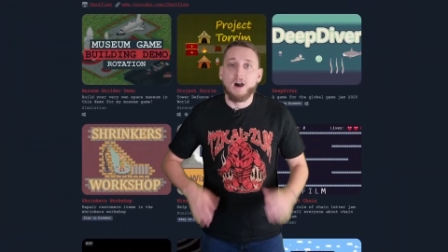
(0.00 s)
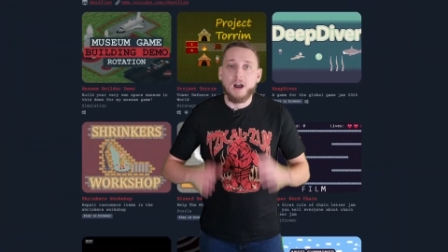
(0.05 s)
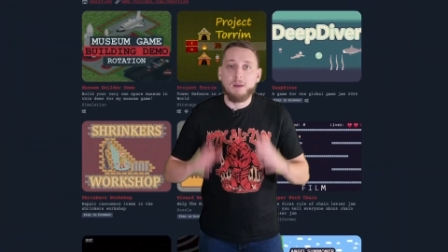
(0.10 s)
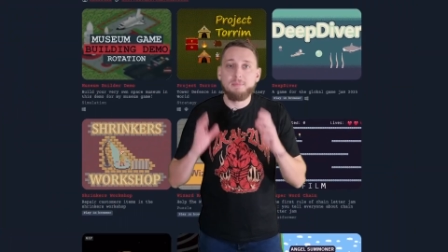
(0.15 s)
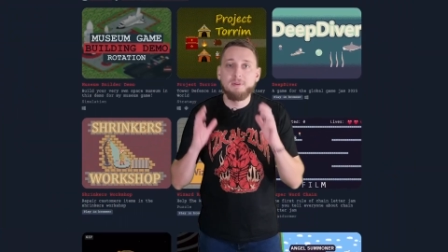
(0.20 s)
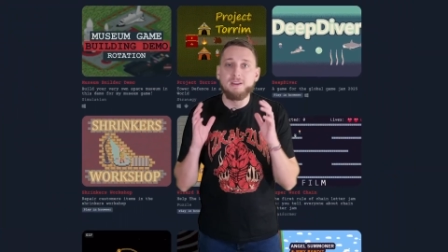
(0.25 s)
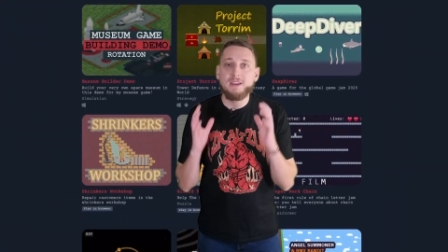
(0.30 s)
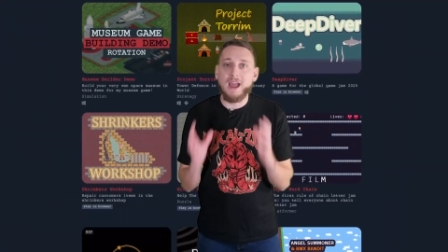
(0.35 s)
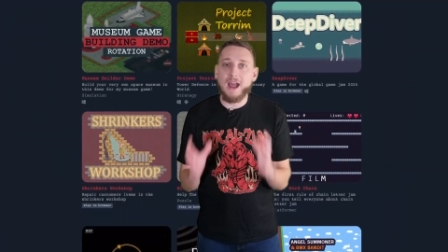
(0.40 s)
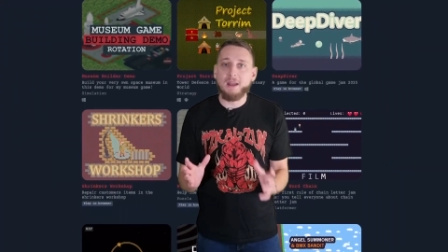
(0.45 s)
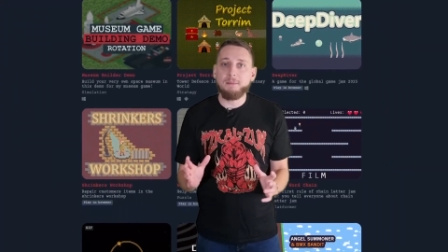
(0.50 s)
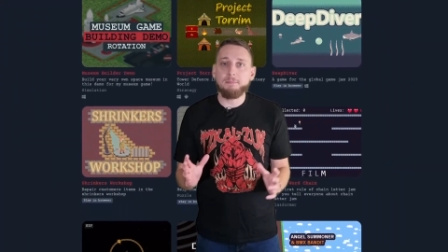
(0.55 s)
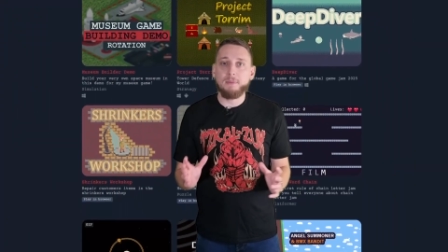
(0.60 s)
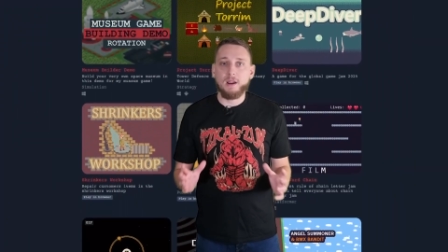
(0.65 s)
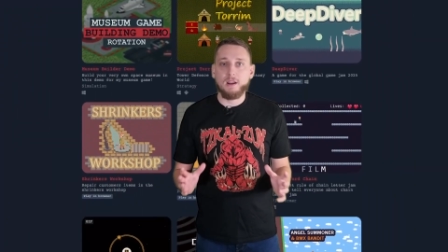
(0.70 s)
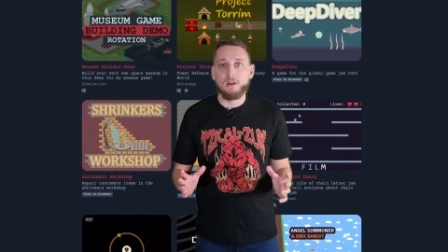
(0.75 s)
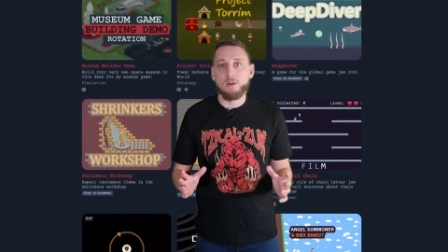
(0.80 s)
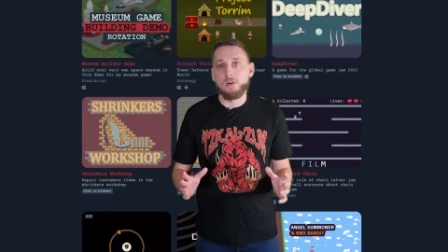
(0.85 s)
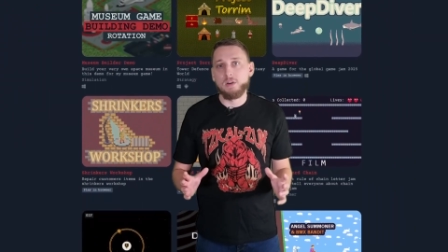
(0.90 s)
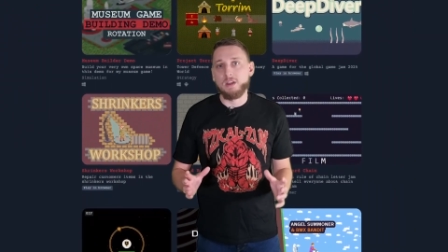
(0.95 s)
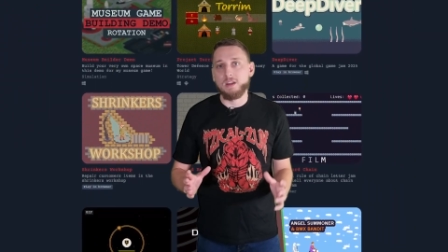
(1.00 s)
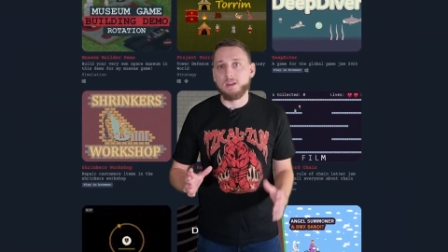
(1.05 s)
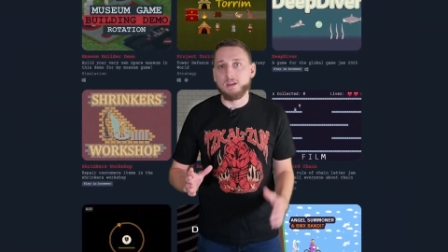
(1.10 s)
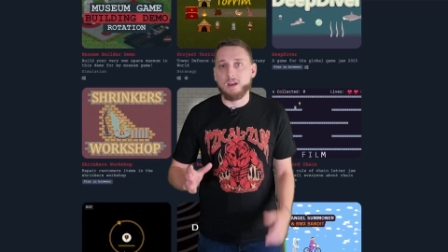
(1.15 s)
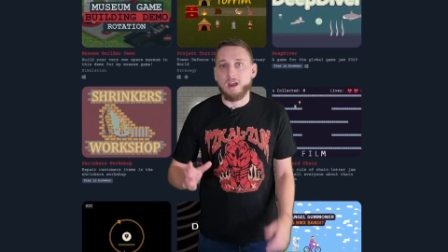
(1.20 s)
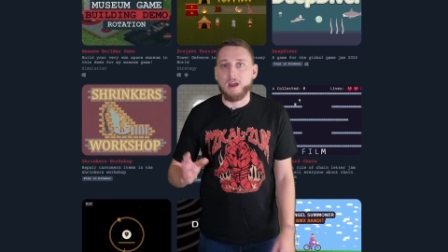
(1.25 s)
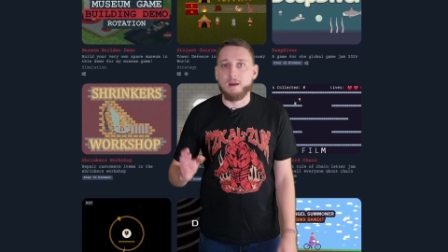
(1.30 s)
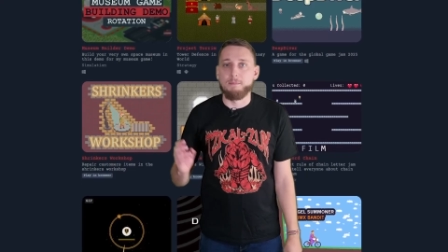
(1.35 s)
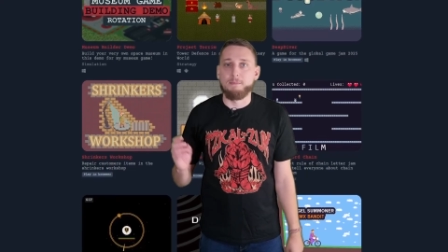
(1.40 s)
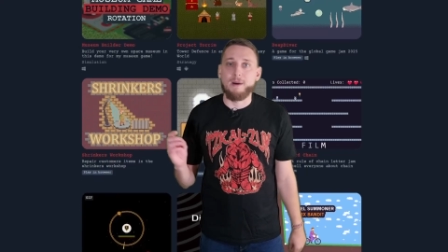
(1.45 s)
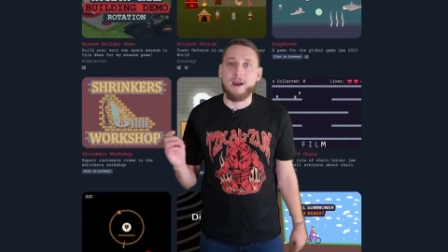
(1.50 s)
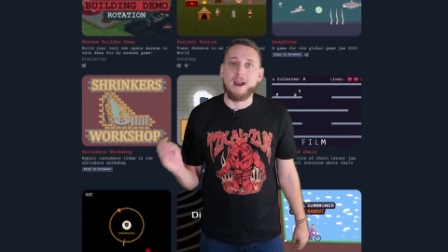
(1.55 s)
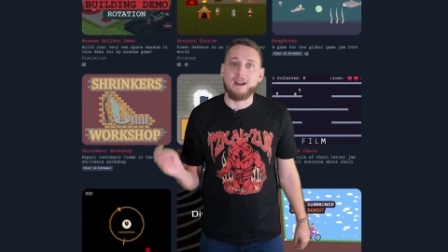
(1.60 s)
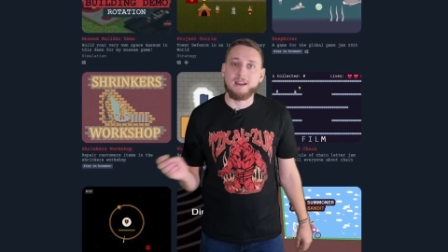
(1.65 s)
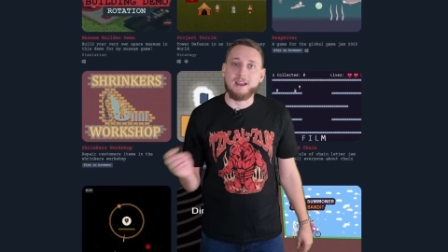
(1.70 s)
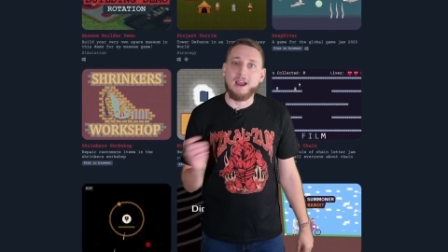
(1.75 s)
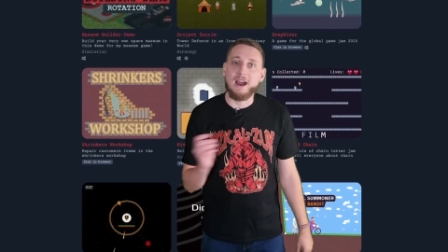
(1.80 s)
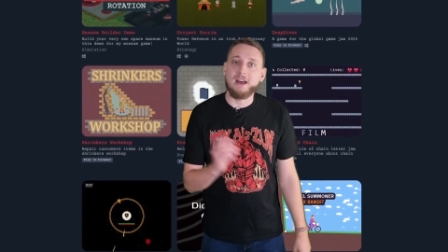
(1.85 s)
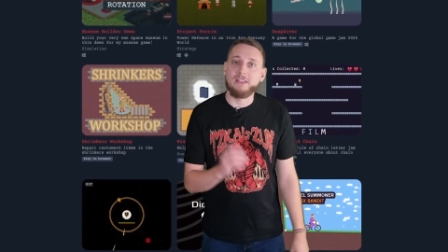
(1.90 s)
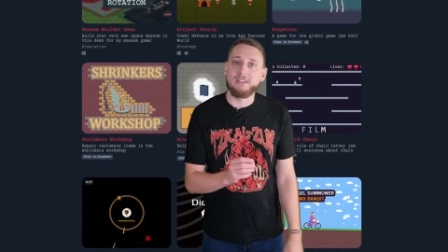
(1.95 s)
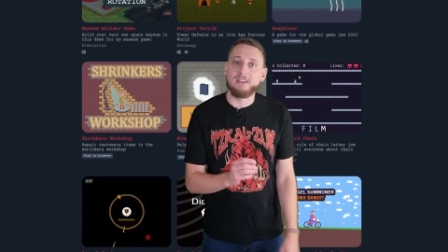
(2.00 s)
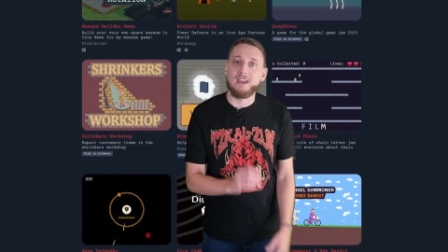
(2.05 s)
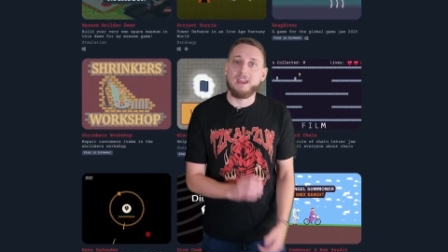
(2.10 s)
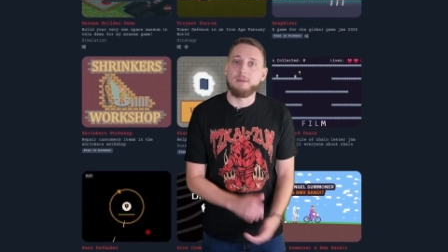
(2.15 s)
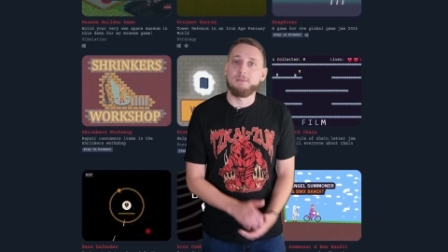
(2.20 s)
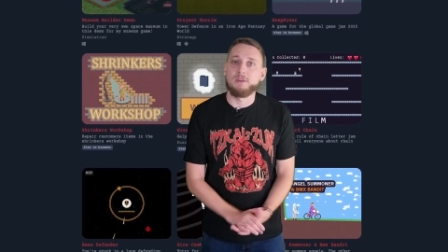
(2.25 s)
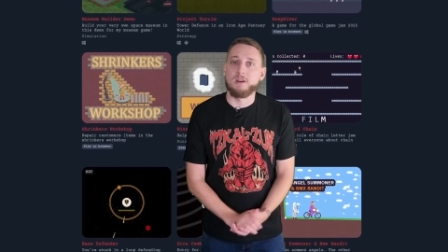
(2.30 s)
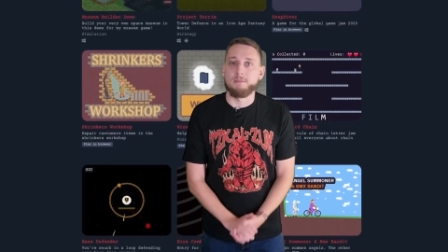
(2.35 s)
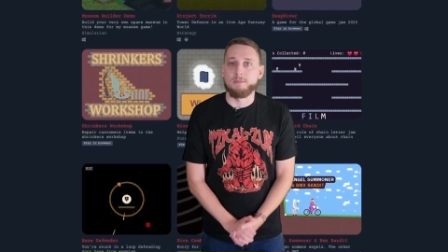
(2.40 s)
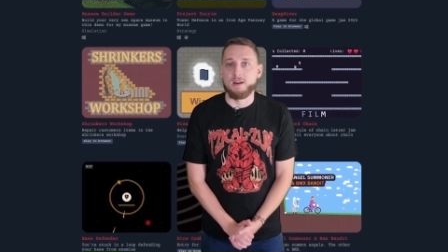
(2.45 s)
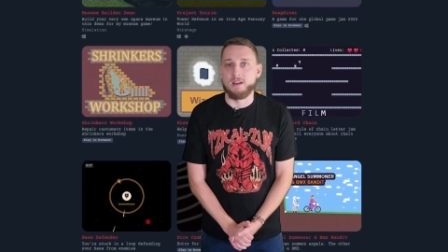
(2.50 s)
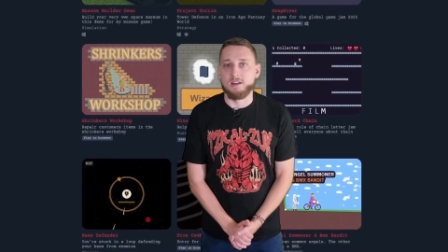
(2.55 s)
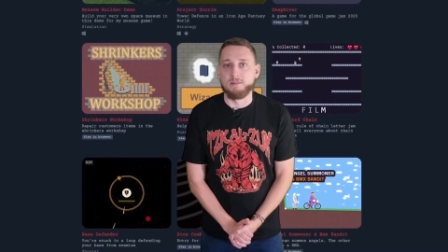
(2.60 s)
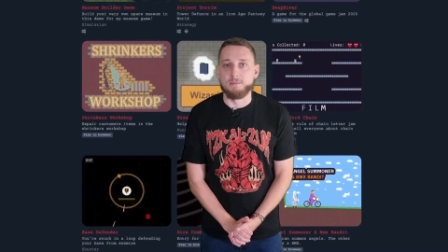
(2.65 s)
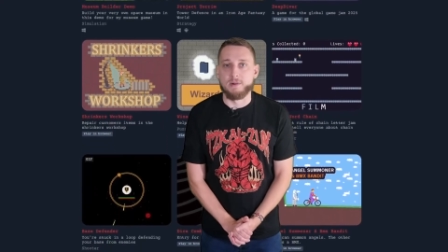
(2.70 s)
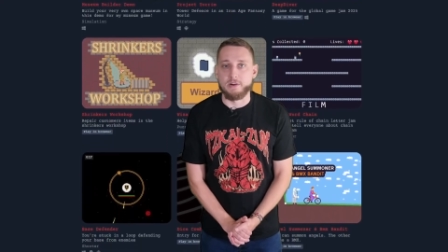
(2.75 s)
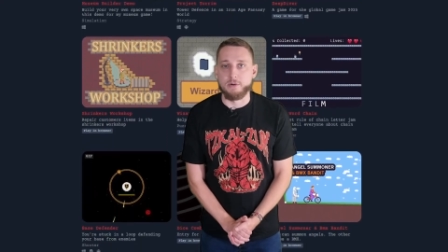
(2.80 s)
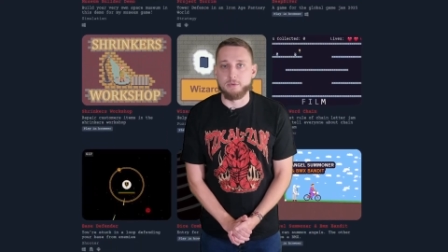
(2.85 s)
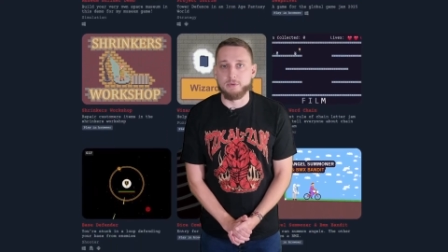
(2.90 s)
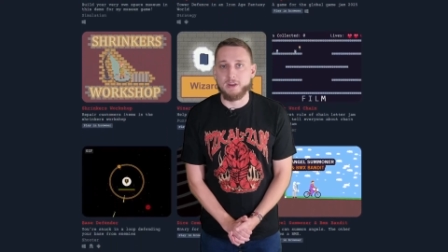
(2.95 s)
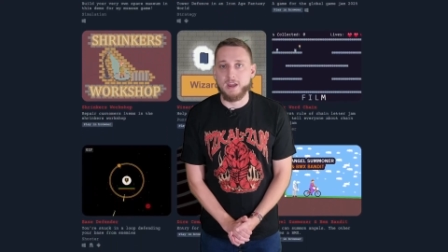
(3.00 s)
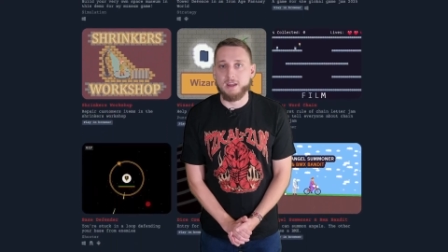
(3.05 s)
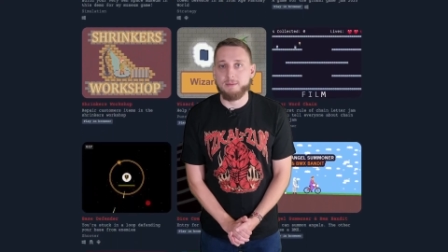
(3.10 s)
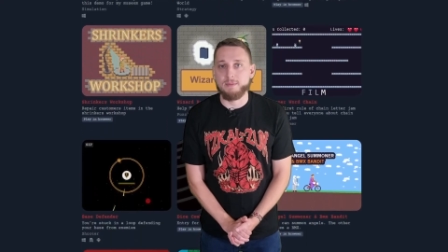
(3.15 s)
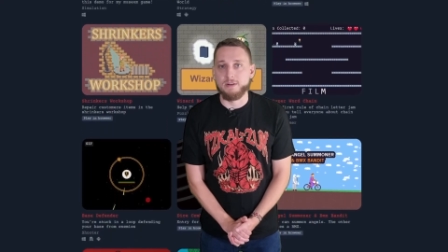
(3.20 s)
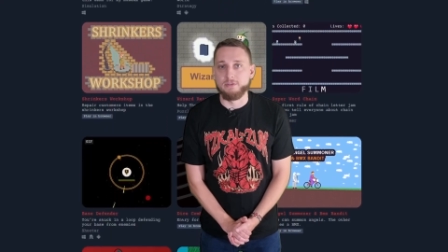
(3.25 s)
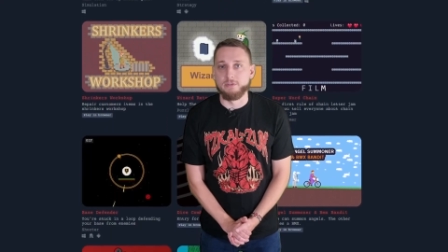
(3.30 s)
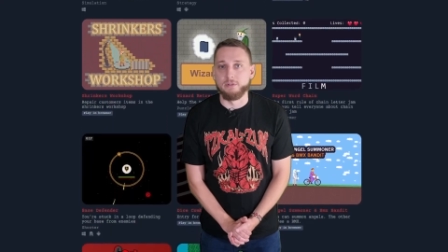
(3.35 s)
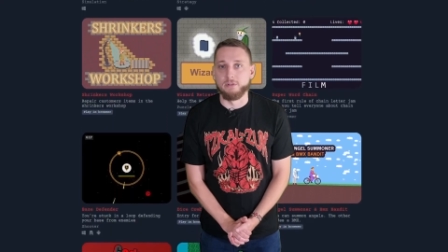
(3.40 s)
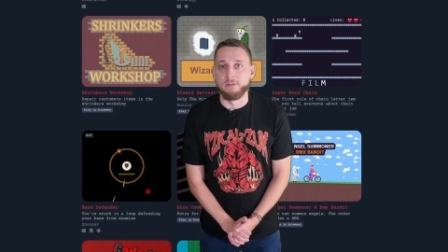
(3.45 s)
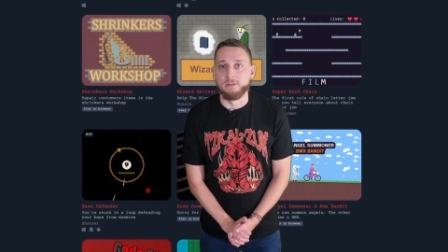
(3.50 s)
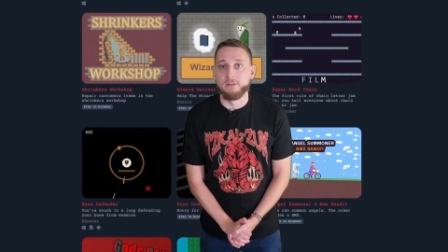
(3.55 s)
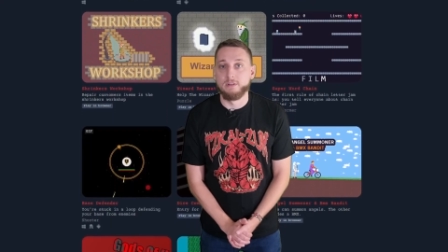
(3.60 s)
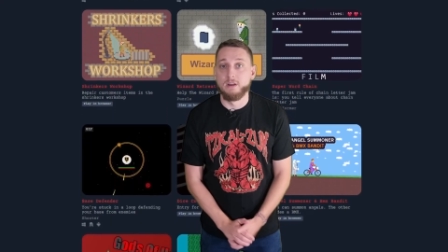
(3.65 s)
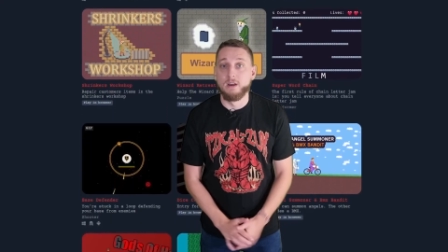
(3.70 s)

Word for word: I began by looking back at the games I made in my old game engine.